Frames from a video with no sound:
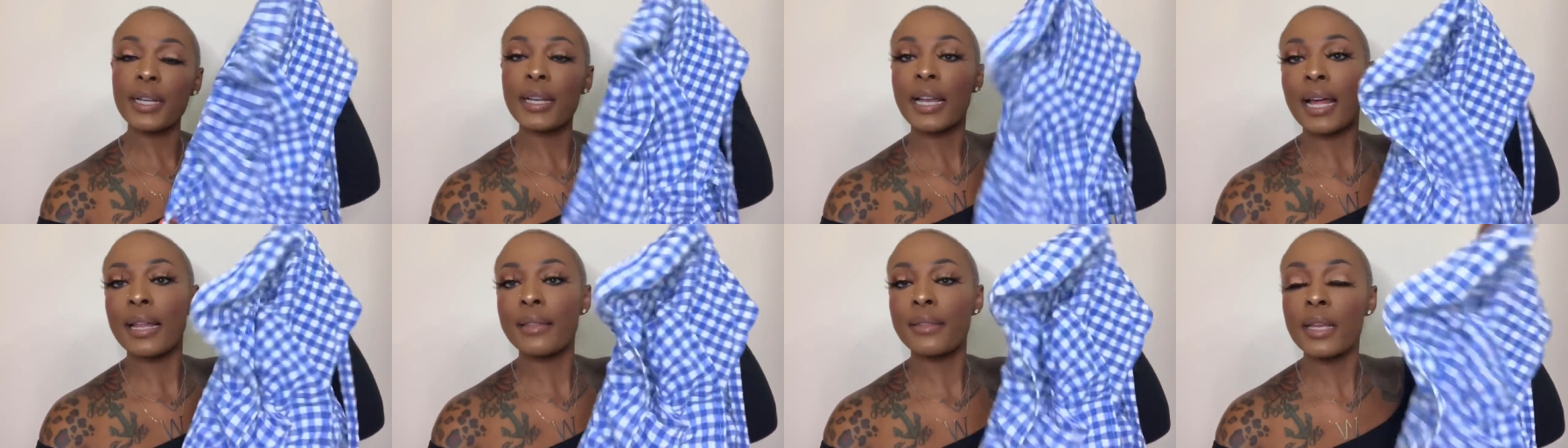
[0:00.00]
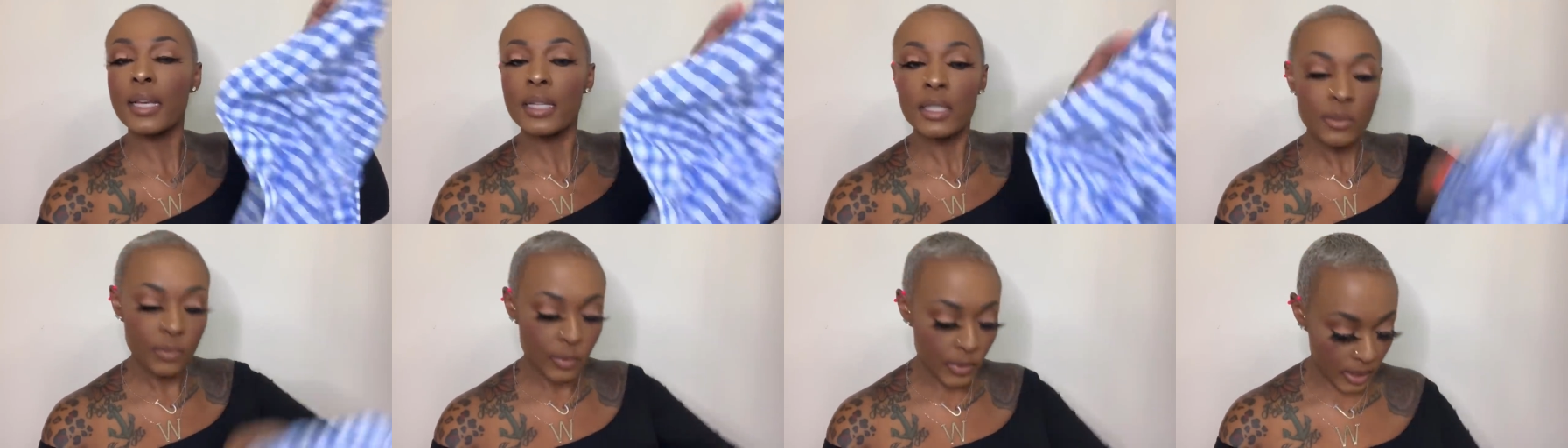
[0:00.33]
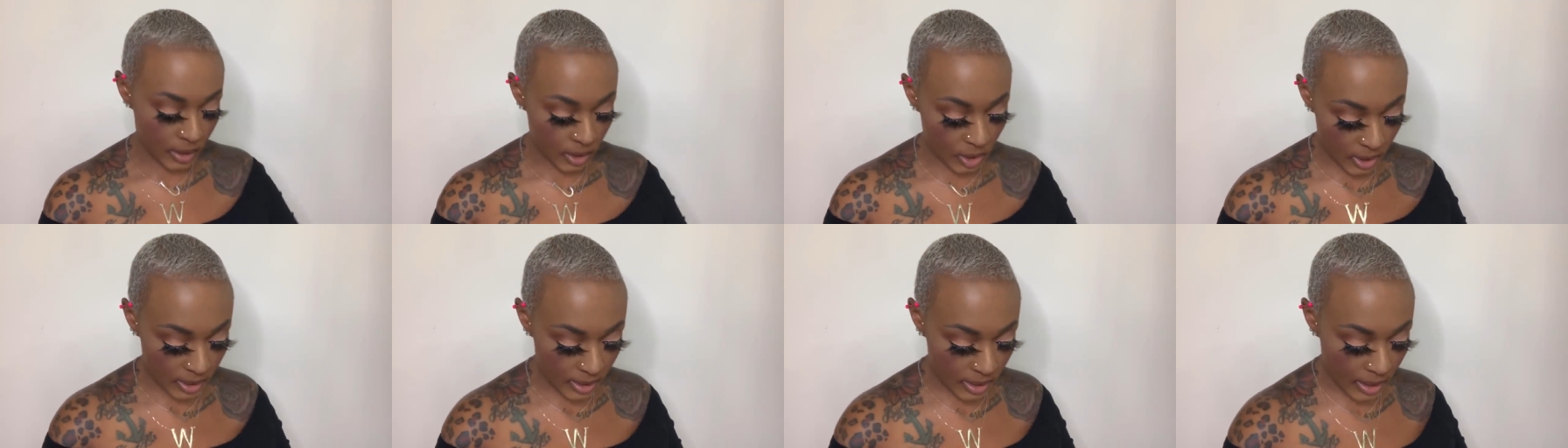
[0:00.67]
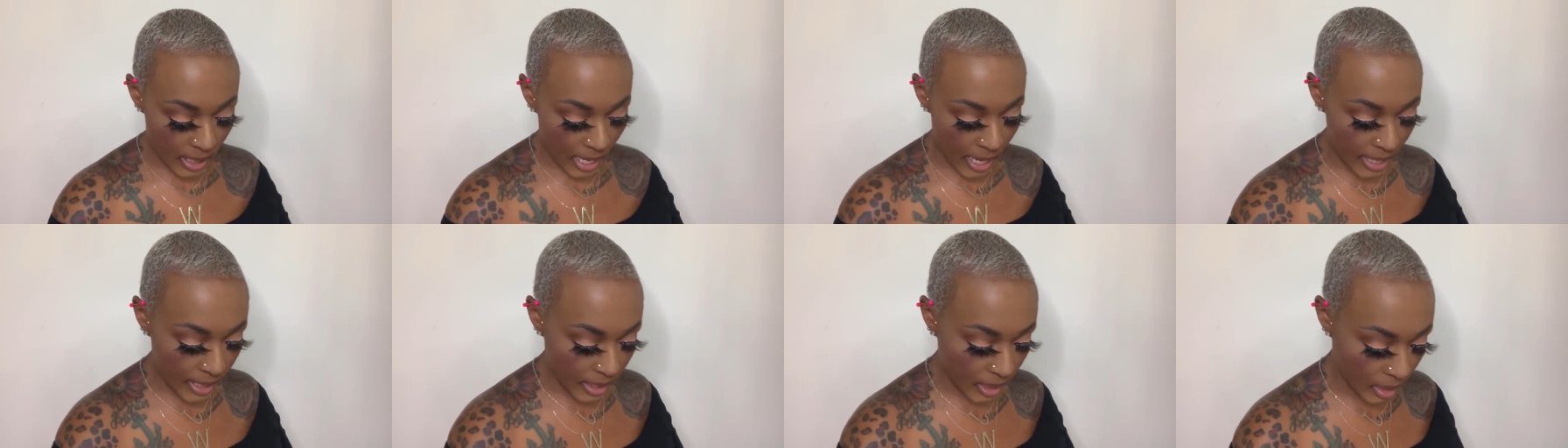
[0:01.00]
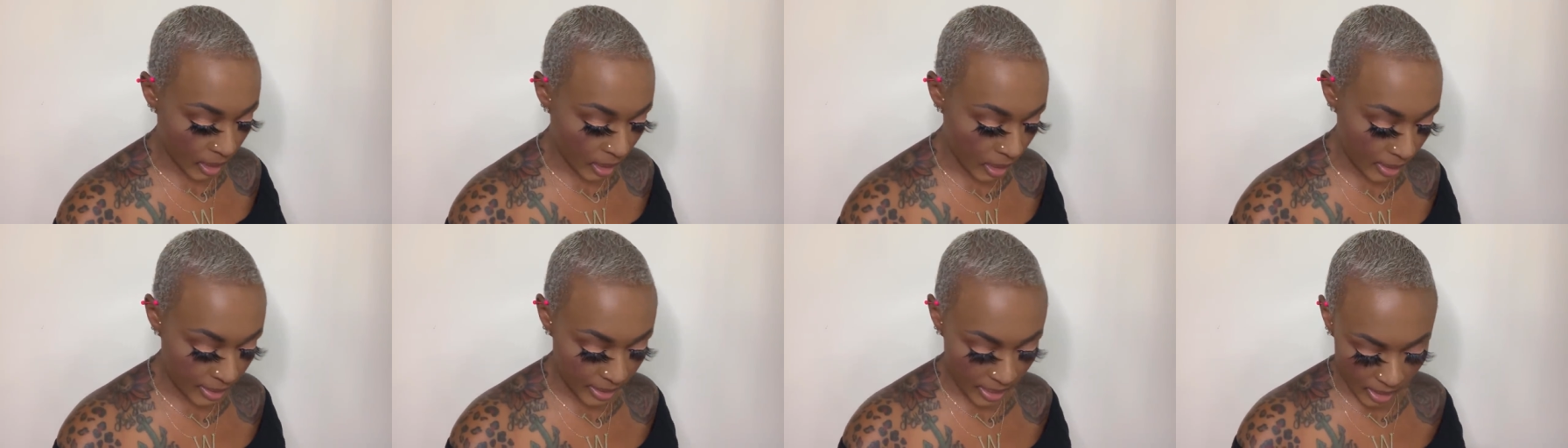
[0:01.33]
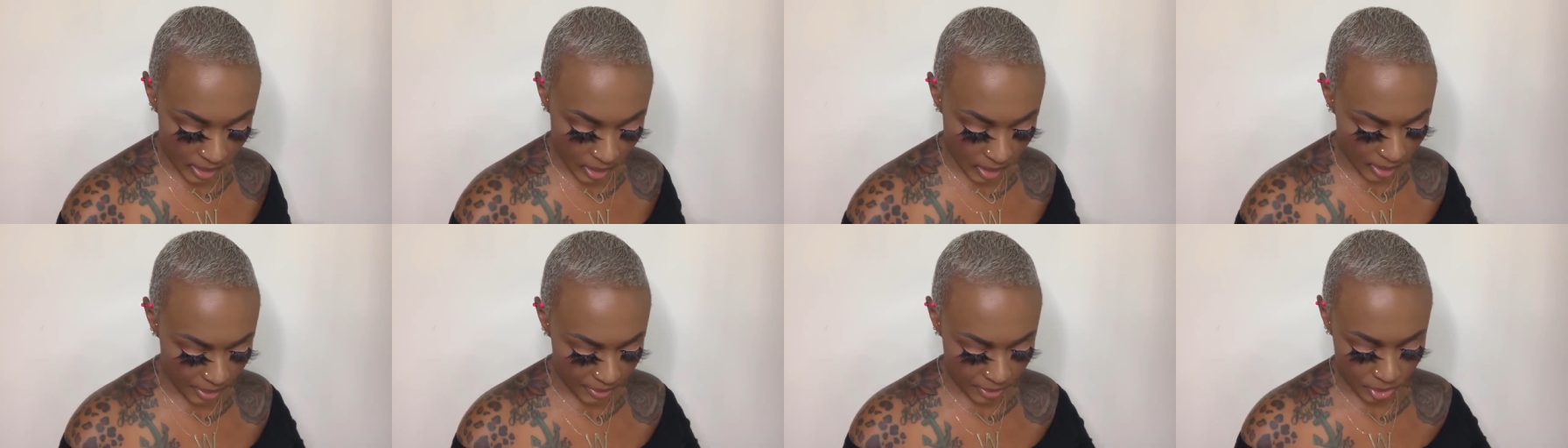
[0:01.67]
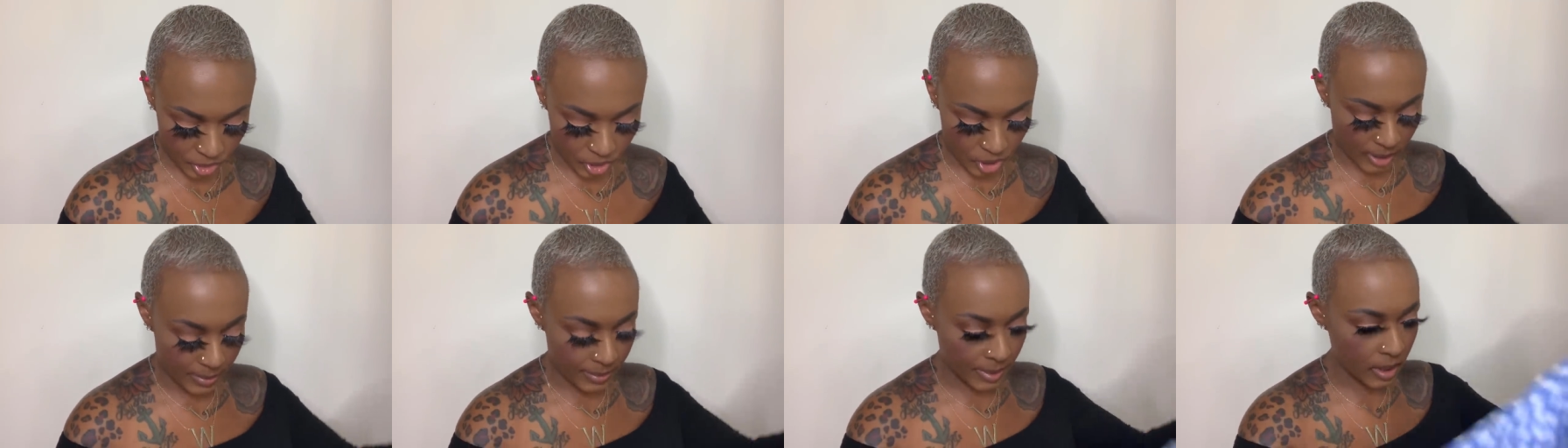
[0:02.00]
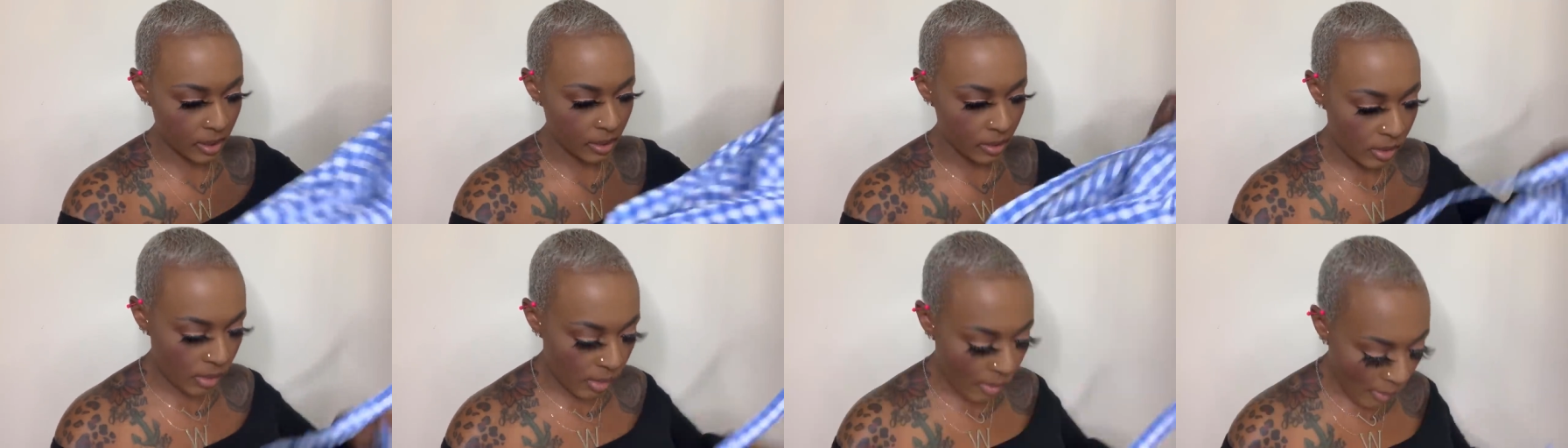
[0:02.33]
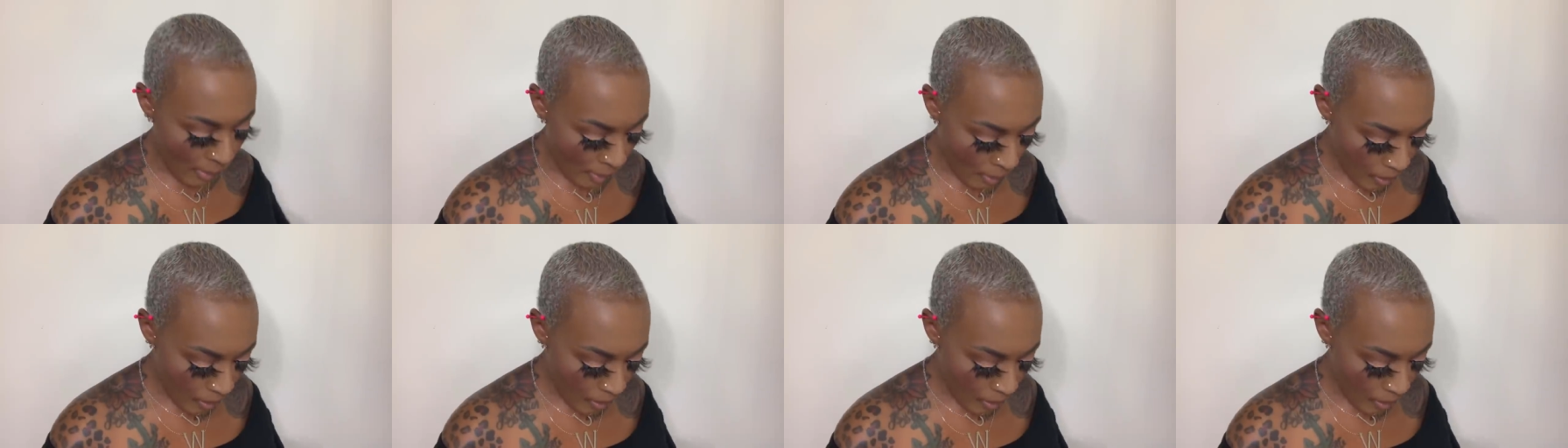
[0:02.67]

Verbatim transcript: Now this one, just like uh, that other jumpsuit,